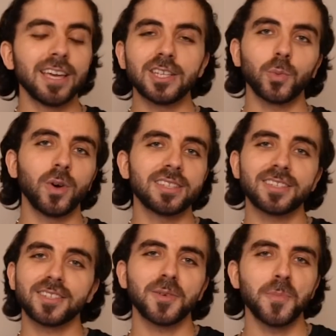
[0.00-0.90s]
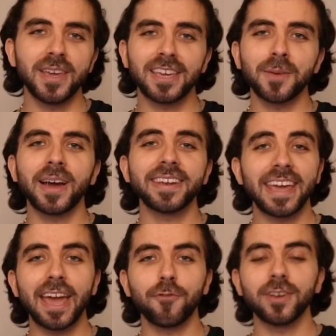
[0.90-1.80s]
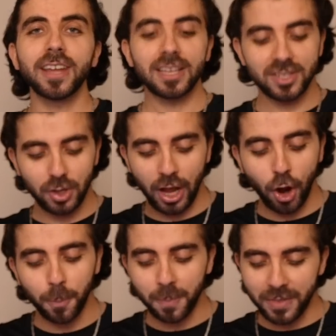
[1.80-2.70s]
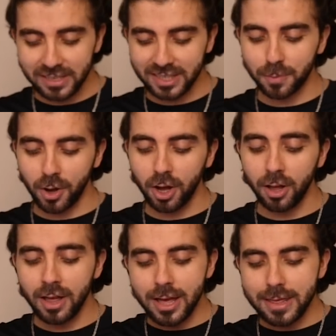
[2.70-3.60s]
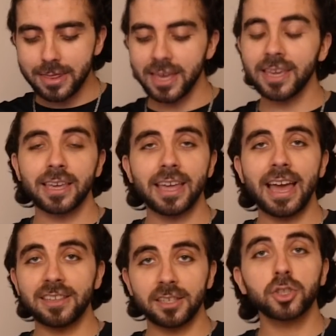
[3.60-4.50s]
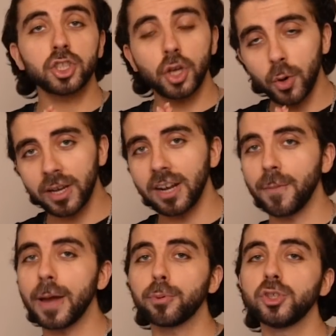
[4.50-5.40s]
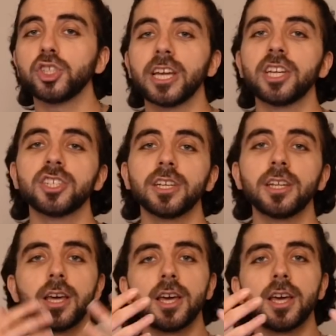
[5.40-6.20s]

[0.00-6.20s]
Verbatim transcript: is what's making my day every day. So I hope this small thing, as a token of my appreciation,